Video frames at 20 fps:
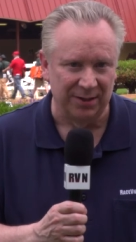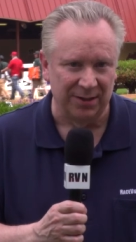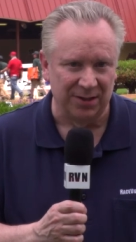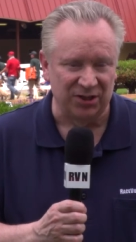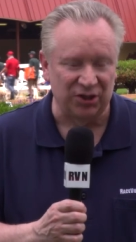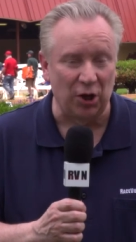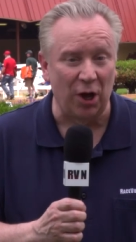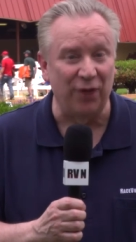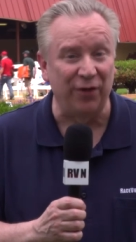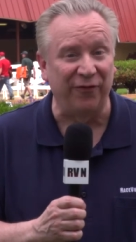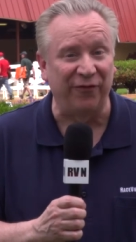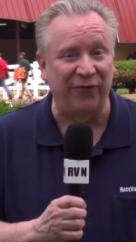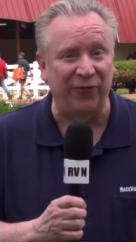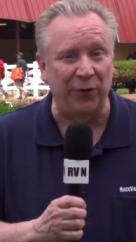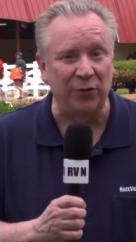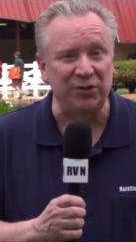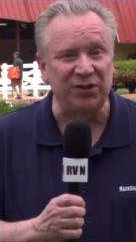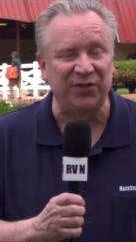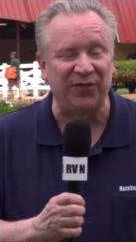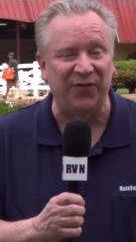saw the
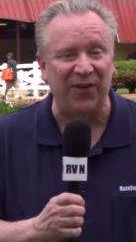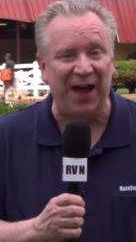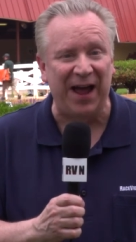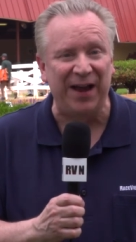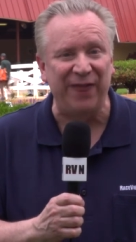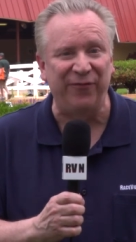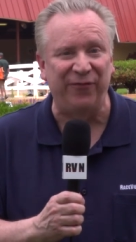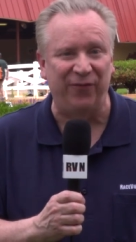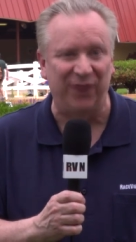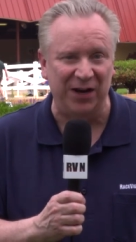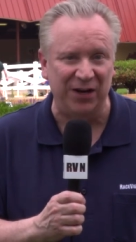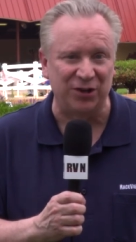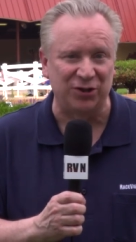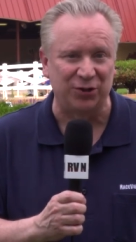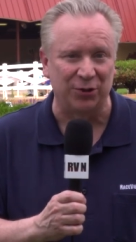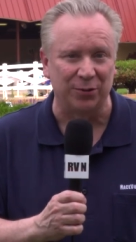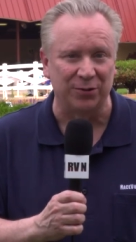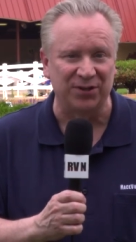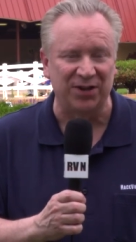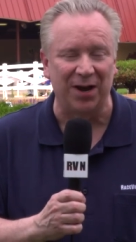first five
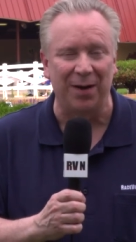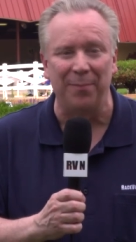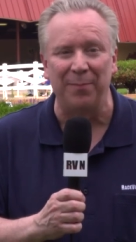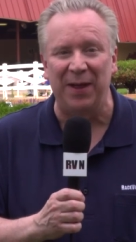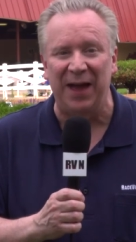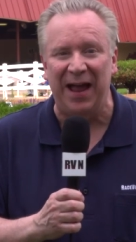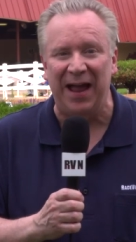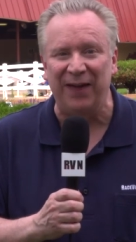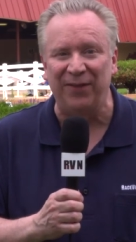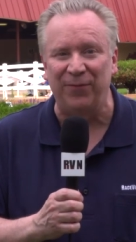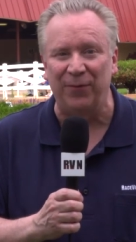finishers come back